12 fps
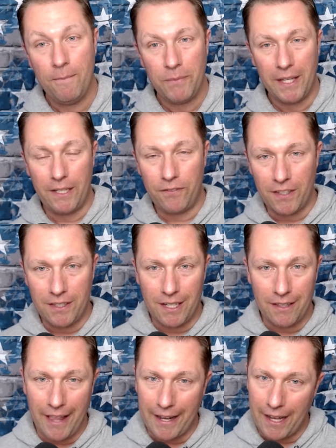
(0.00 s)
And if you
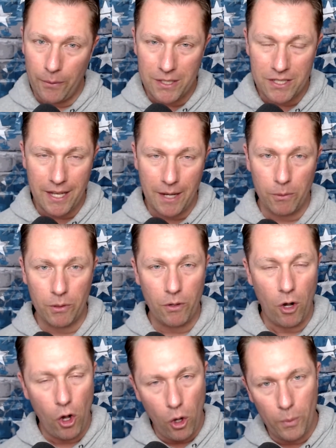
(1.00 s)
did, like I always say, we're
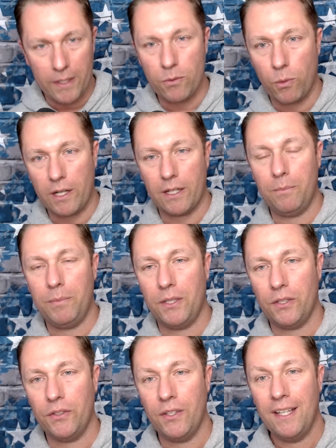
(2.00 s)
always working to
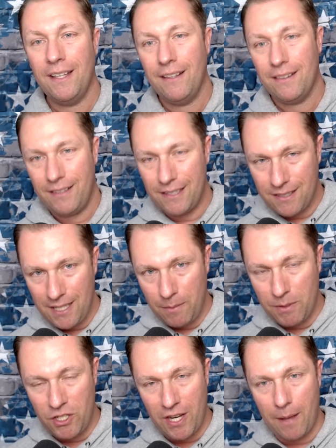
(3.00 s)
build this team
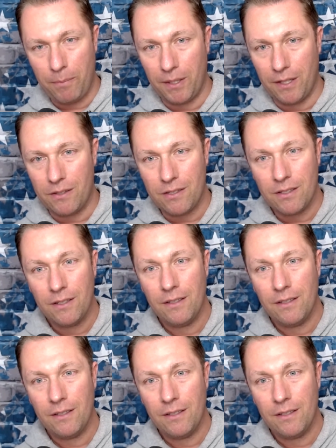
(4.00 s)
of champions.